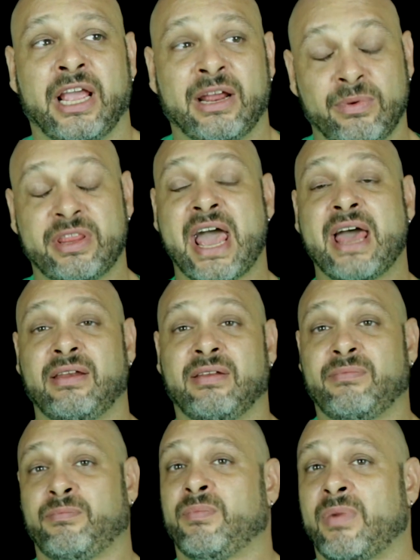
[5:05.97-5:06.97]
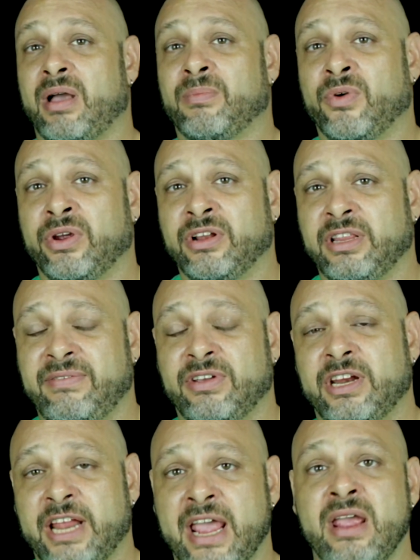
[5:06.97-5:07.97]
And with that, I'm going to leave
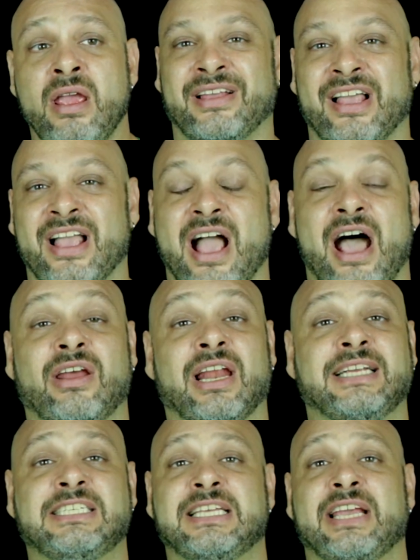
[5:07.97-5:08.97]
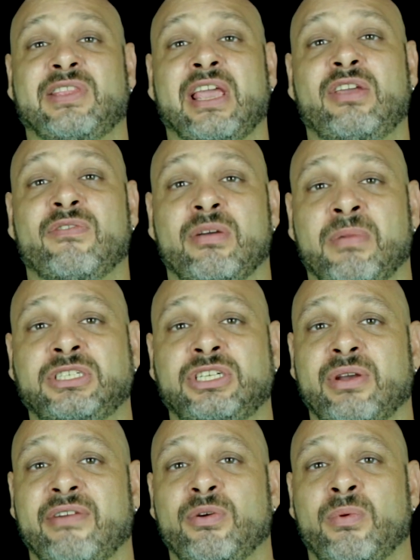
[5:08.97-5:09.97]
you today. I'd like to say thank you very
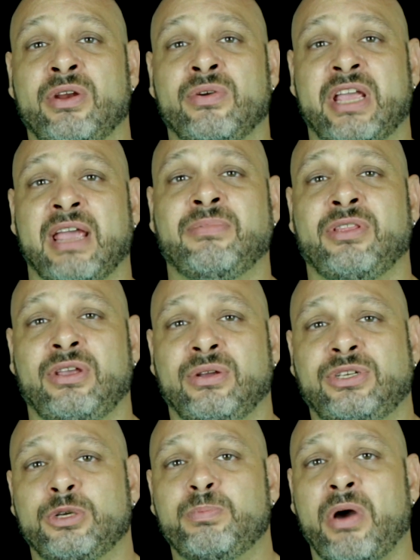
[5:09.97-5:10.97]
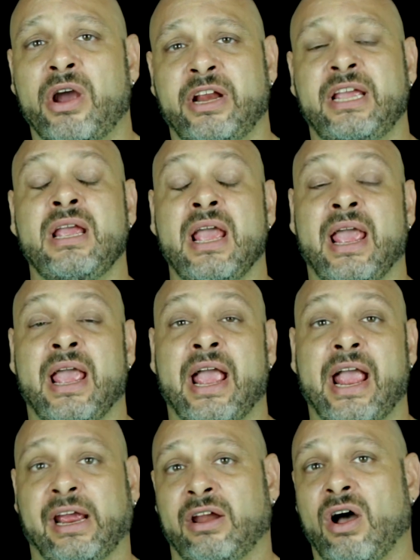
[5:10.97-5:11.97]
much to everyone who came to the YouTube party.
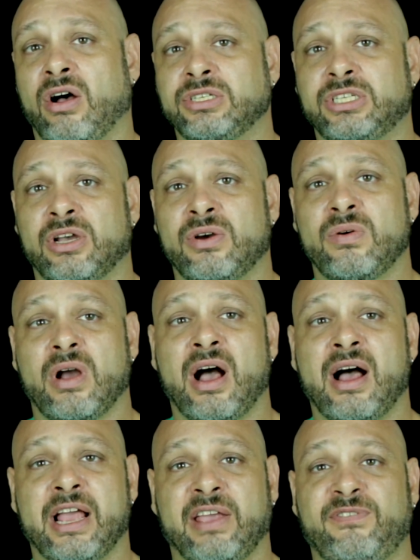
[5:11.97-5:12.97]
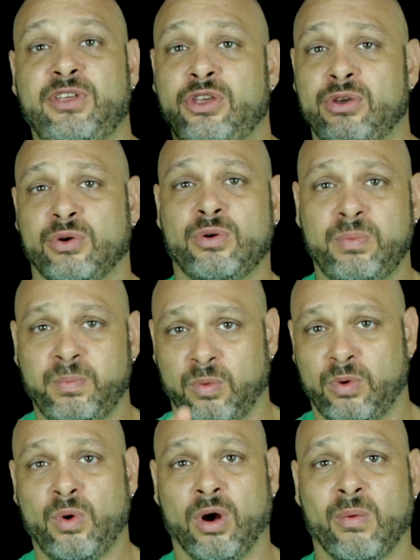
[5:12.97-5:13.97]
And also, if you
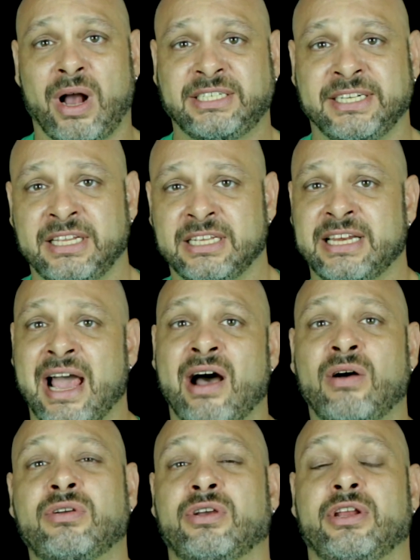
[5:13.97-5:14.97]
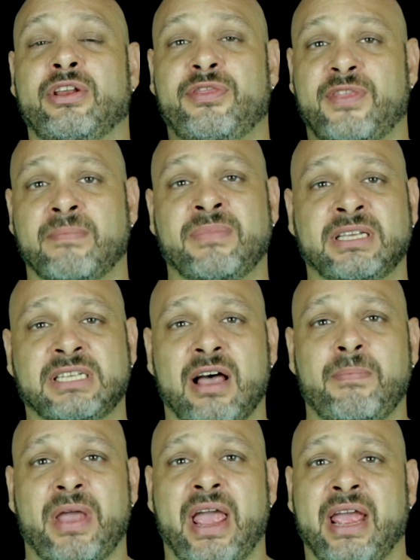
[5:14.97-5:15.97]
who are watching this now could thumb this
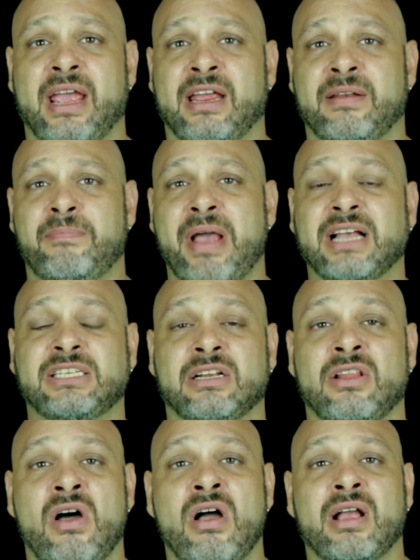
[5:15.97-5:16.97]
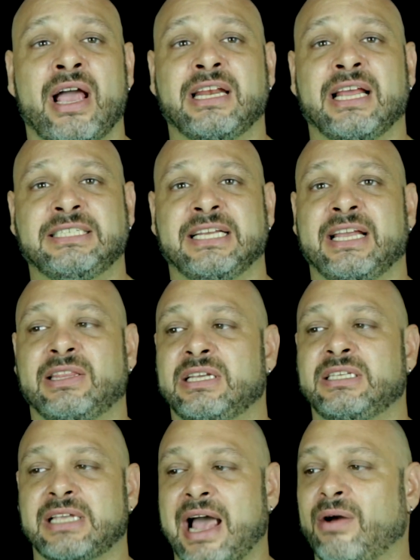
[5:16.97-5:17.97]
up and pass it along, I'd like to get
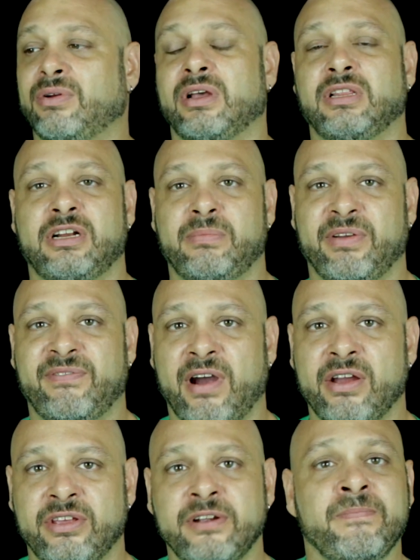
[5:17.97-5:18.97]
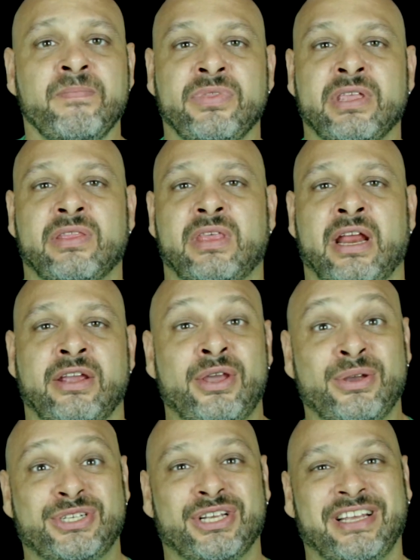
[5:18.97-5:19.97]
this out a little bit farther than I
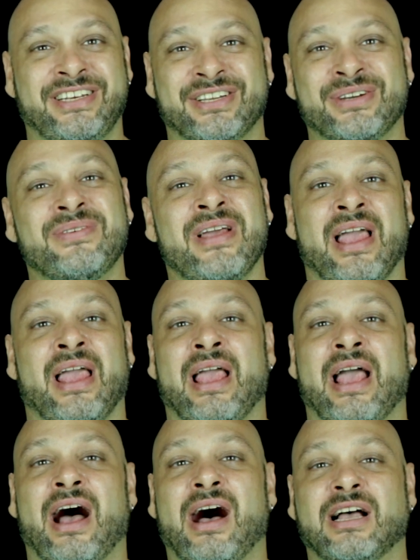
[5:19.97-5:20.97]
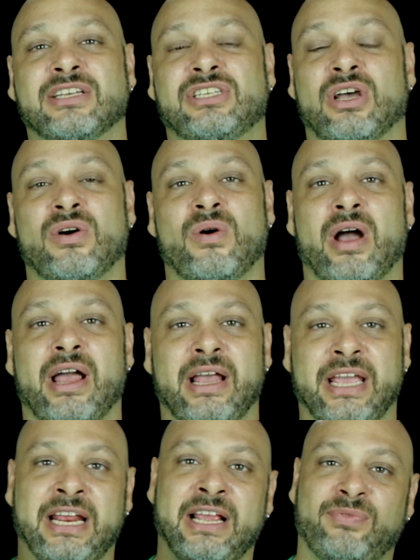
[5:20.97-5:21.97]
usually do. So
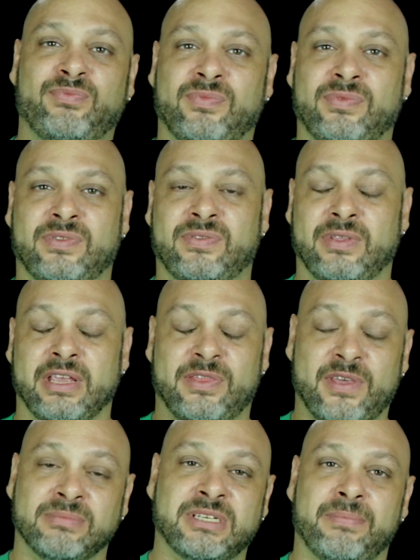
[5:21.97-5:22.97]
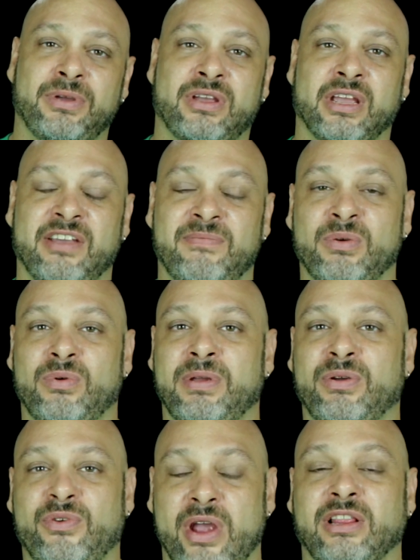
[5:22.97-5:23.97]
any thumbs up you could give me would
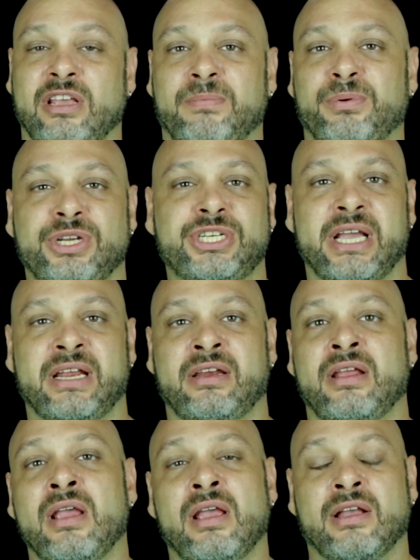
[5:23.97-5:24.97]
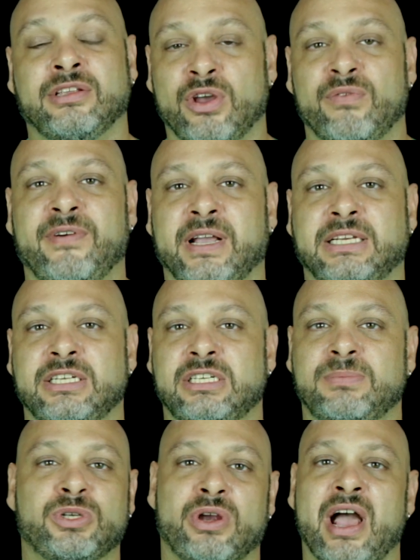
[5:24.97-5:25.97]
be greatly appreciated. Don't forget to
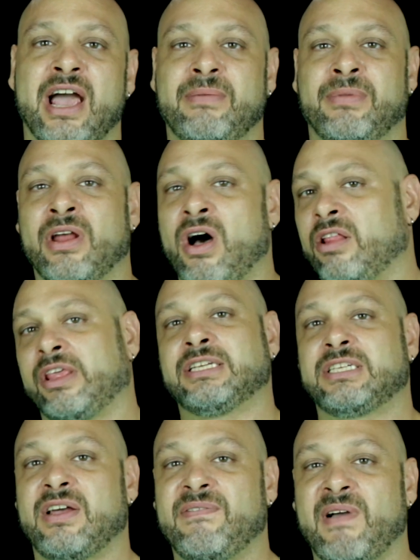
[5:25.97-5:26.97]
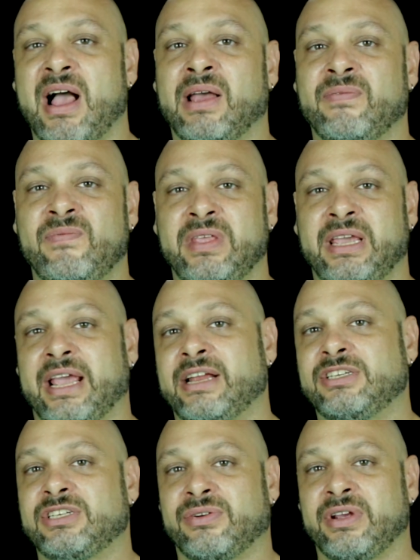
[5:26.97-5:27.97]
subscribe and all that stuff on the
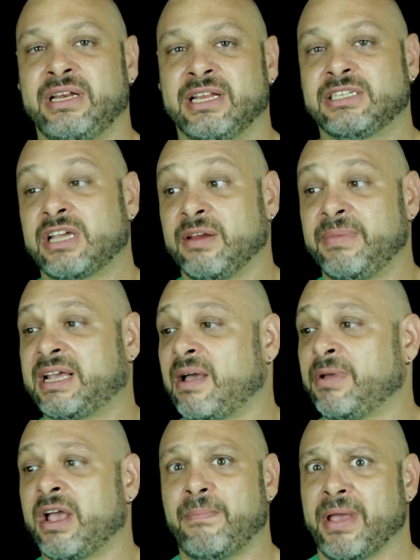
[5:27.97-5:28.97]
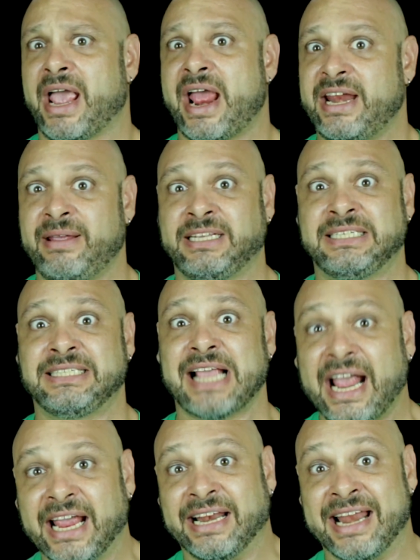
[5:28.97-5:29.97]
end screen that's going to be coming up any
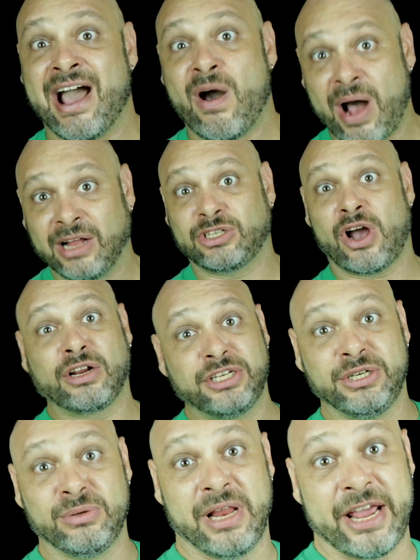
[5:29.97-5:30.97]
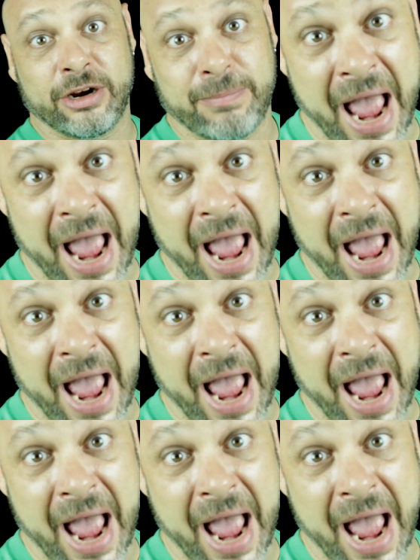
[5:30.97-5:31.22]
second now. I'll talk to you later.